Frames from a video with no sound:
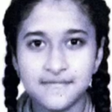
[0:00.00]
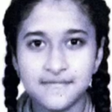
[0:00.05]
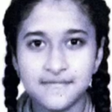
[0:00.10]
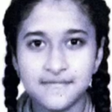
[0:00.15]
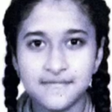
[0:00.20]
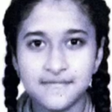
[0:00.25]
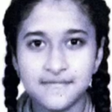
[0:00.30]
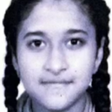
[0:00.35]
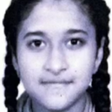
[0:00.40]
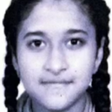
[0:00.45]

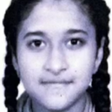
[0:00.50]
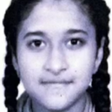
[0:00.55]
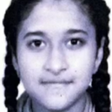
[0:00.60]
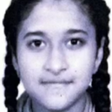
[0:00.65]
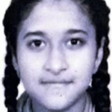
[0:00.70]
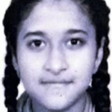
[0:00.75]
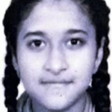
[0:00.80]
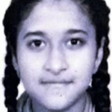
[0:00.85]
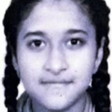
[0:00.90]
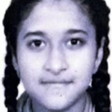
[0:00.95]

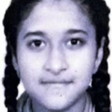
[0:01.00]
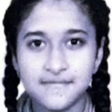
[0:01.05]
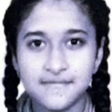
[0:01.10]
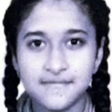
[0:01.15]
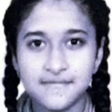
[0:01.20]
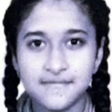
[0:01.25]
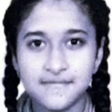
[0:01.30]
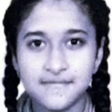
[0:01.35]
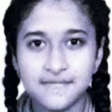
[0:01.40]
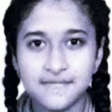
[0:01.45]

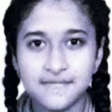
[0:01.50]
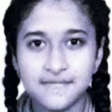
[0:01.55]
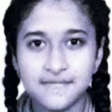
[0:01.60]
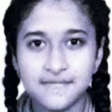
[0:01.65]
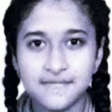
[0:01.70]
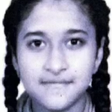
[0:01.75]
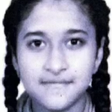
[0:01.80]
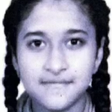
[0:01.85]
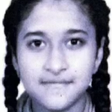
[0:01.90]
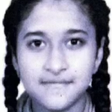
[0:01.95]

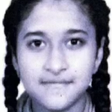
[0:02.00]
(no lip movement)